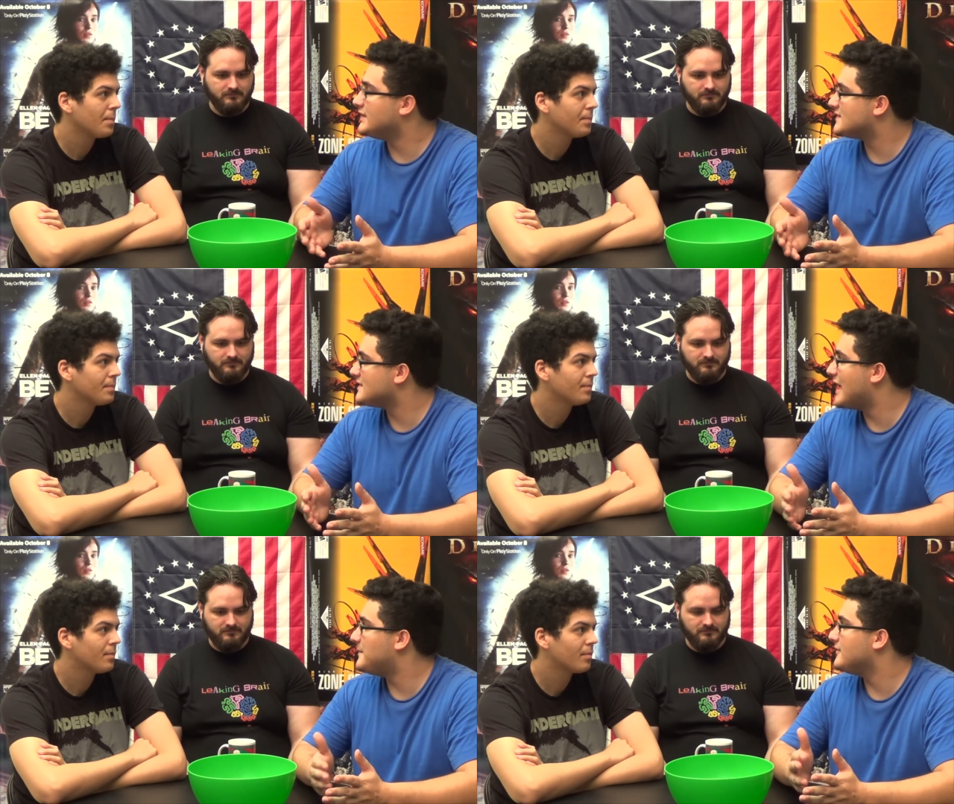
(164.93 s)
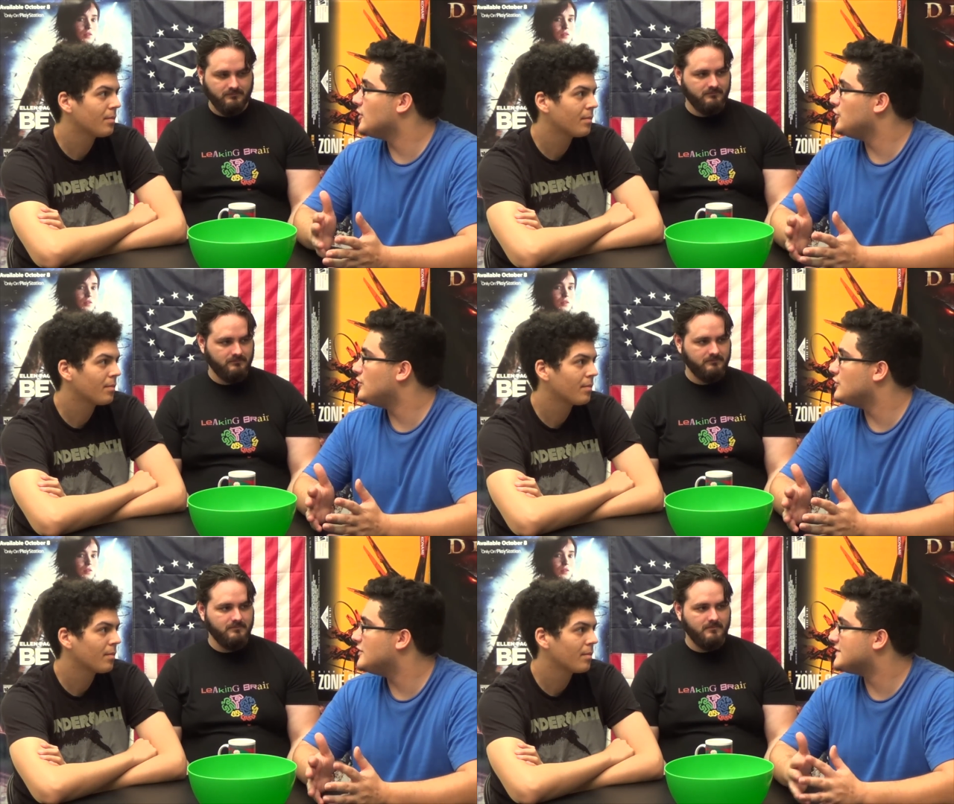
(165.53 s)
Speaker 1: can snipe, even though you can
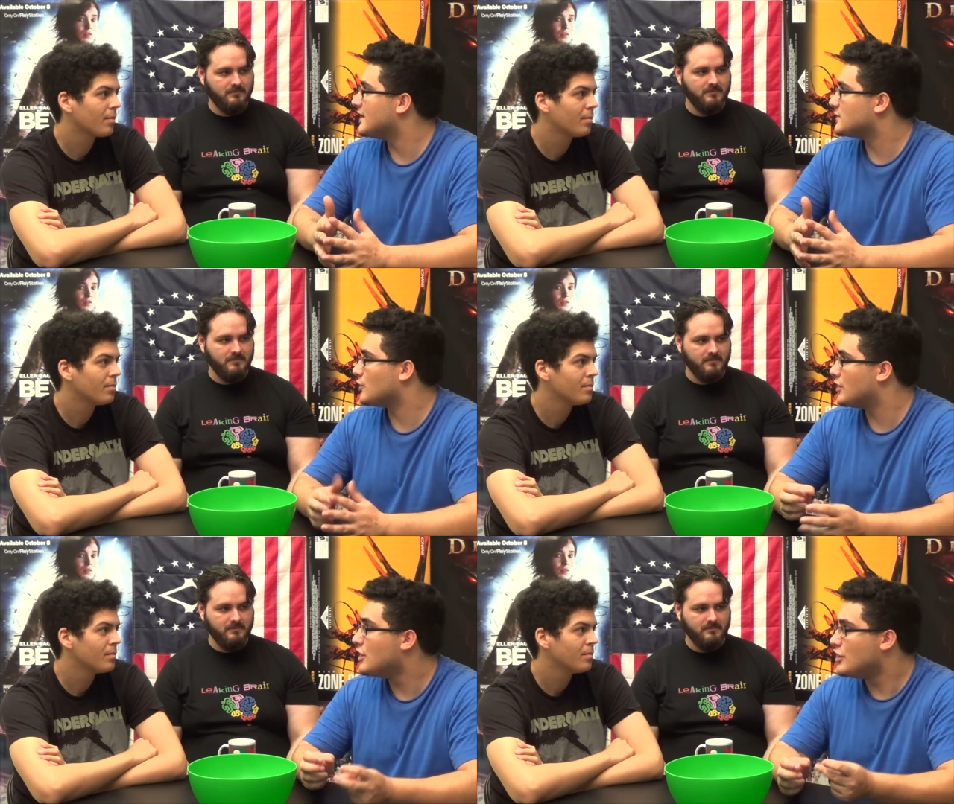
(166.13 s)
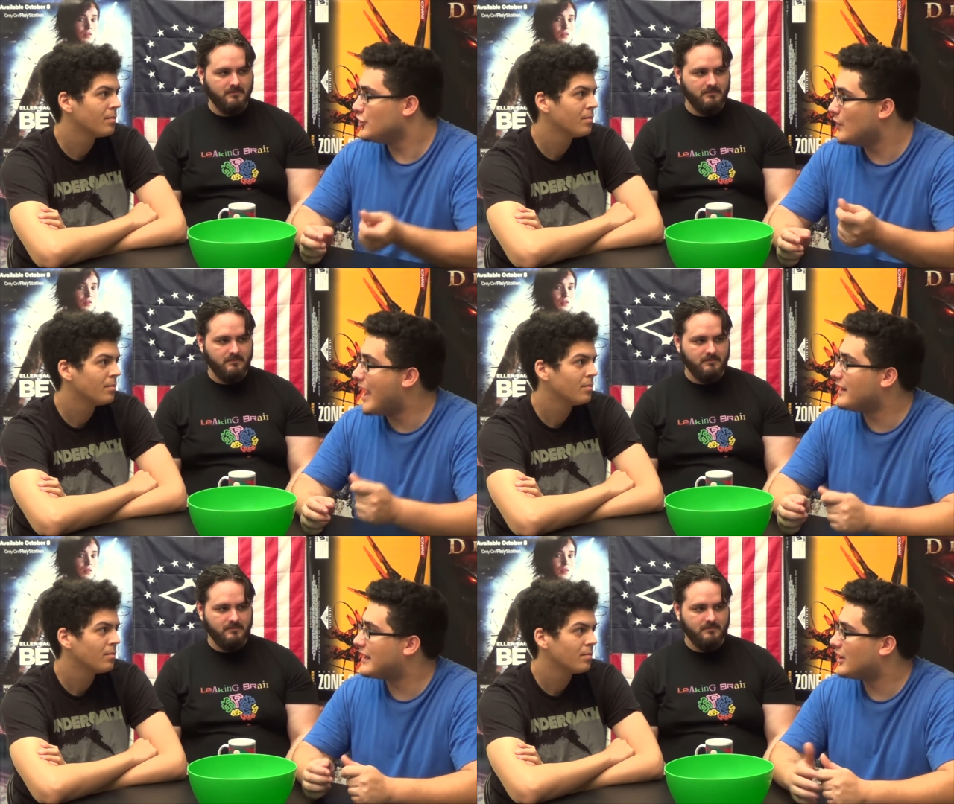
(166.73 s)
do these things where you
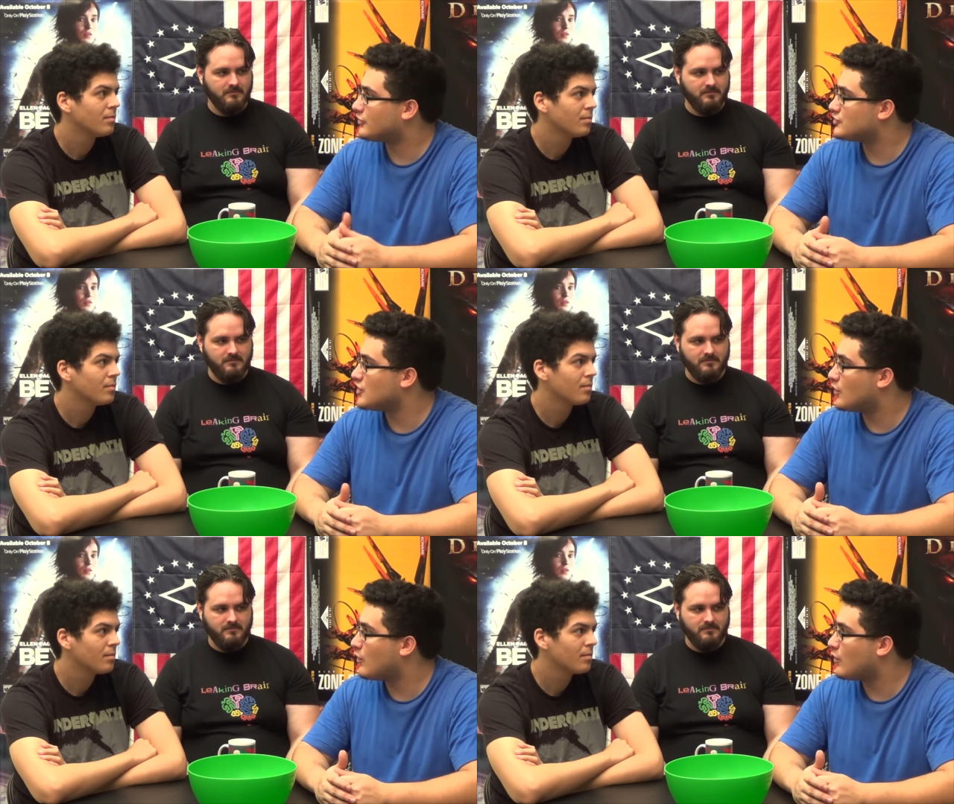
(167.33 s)
end a character so